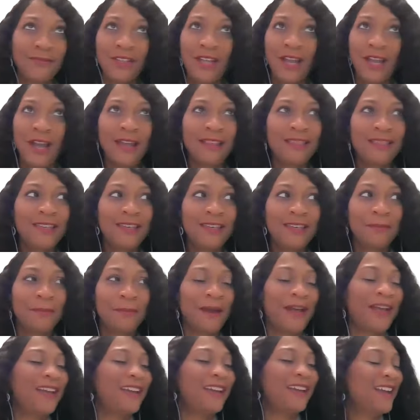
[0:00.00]
I think
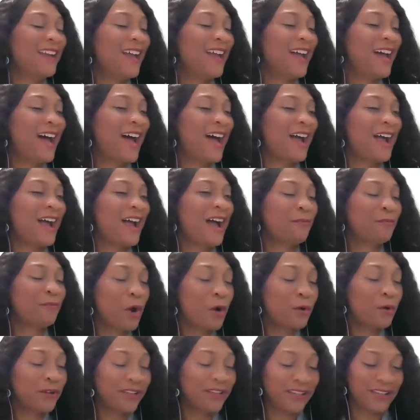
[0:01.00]
about, I, I
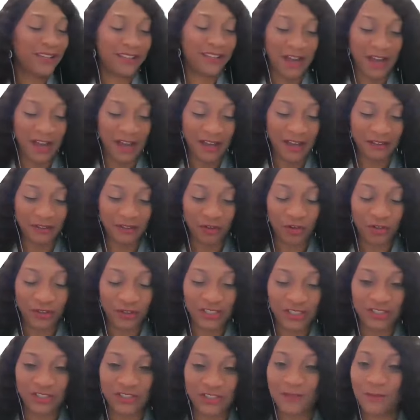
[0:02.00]
wrote in uh, Girl
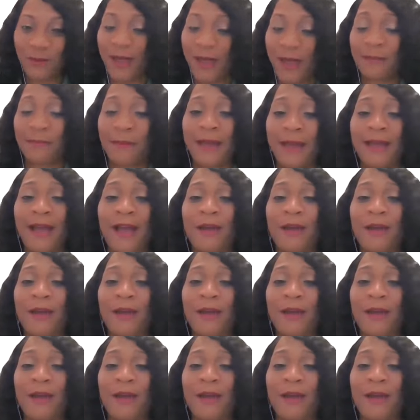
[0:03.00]
Get Your Swag Back.